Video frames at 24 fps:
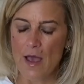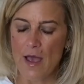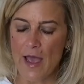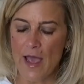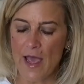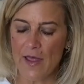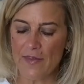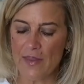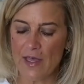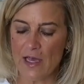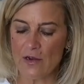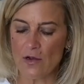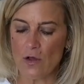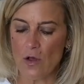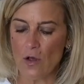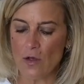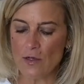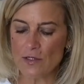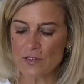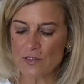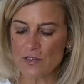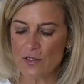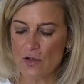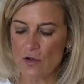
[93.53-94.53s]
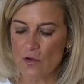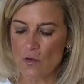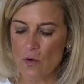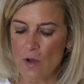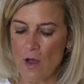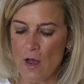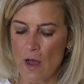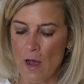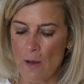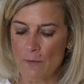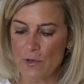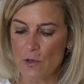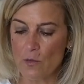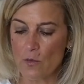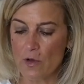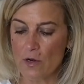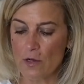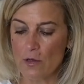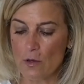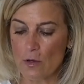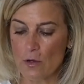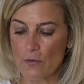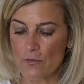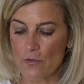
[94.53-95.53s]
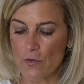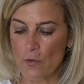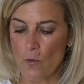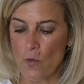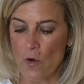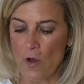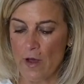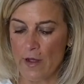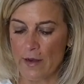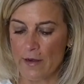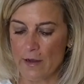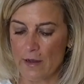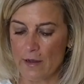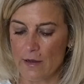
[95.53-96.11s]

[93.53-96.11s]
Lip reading: And then also you want to look for one,